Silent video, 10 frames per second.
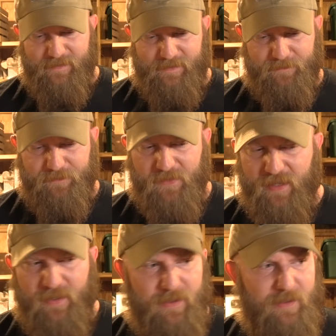I
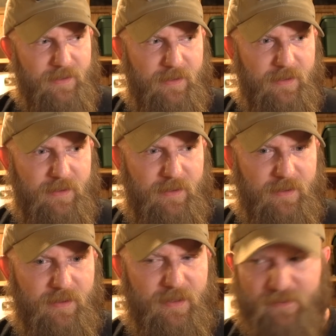
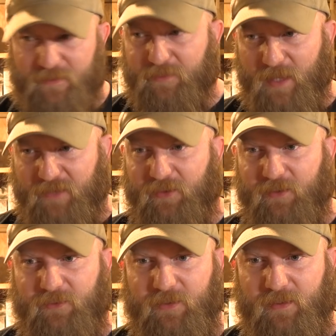got this
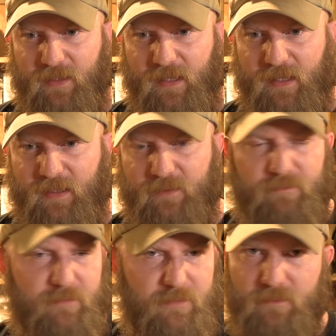message,
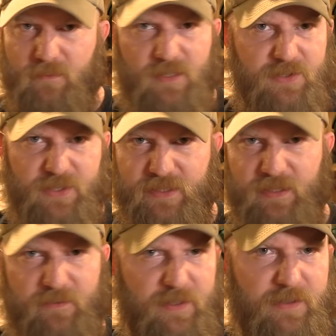and the gist
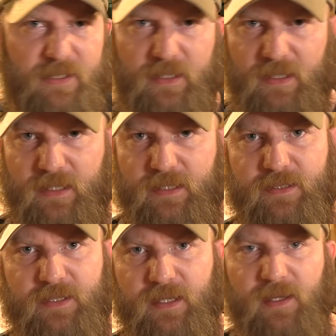of it
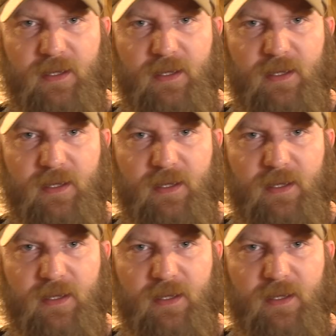is,